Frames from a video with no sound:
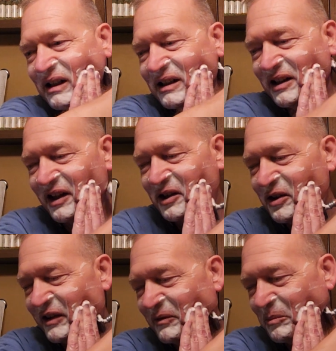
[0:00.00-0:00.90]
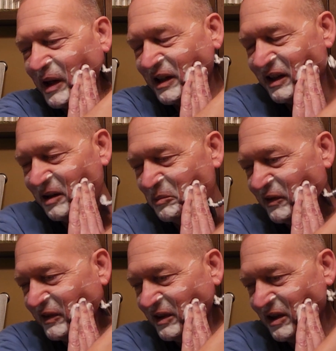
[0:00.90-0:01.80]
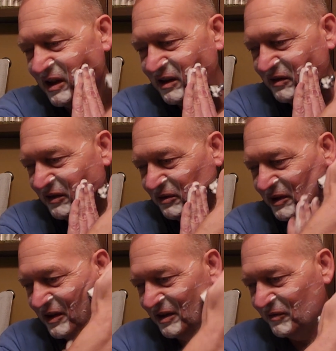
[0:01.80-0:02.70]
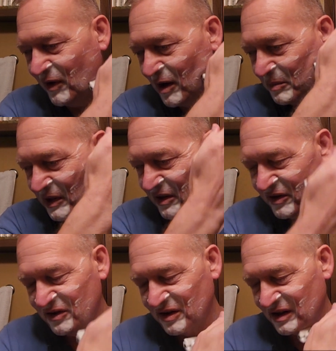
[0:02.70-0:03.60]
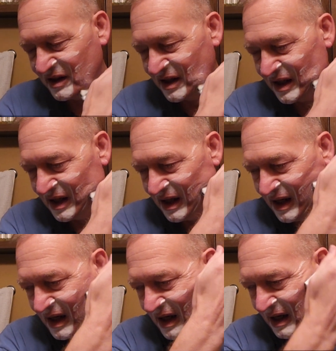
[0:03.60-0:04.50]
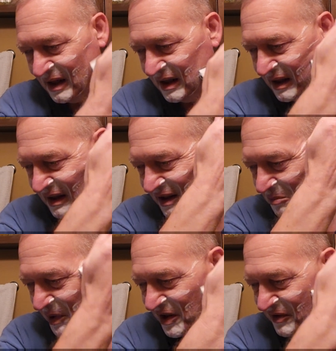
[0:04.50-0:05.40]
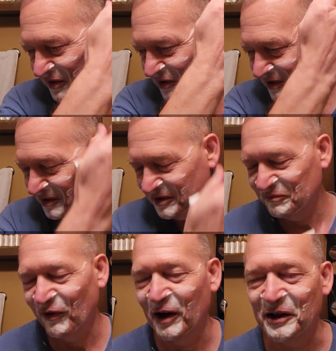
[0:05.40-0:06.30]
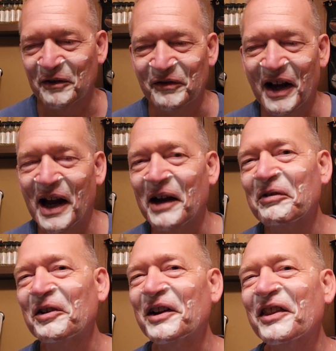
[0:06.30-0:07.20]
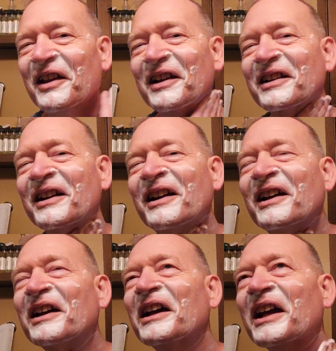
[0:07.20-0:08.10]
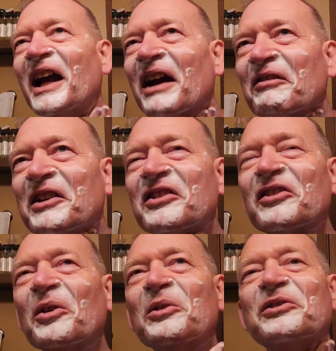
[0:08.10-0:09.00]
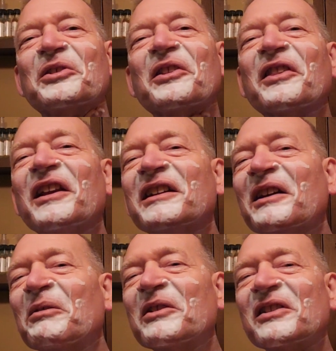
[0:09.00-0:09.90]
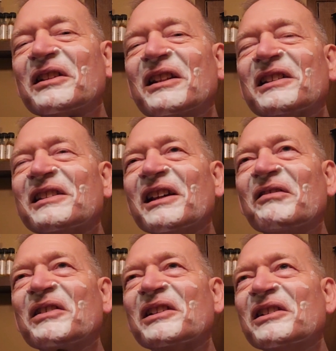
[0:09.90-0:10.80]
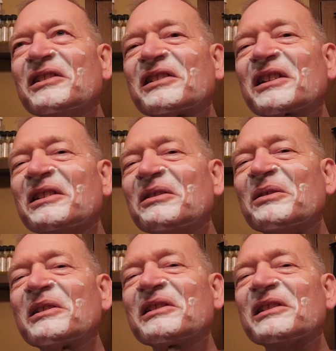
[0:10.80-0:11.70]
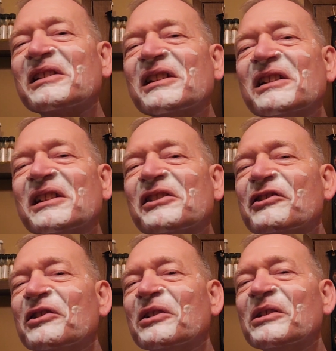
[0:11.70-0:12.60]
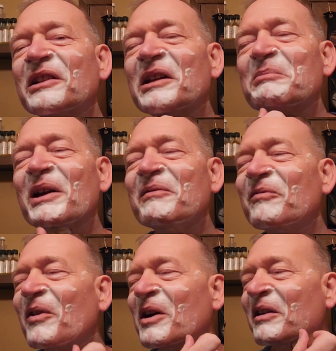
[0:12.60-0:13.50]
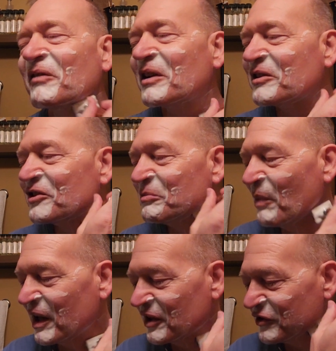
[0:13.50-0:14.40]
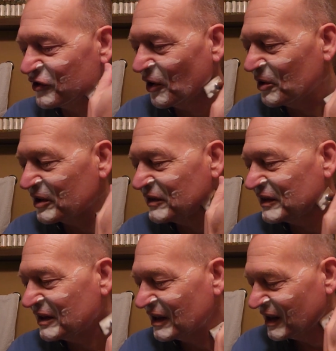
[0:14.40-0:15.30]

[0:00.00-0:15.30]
They couldn't even make that movie today. That's what the environment is. It made fun of everything. Every social thing that was in the 70s that was an issue, they made fun of it and made a joke of it,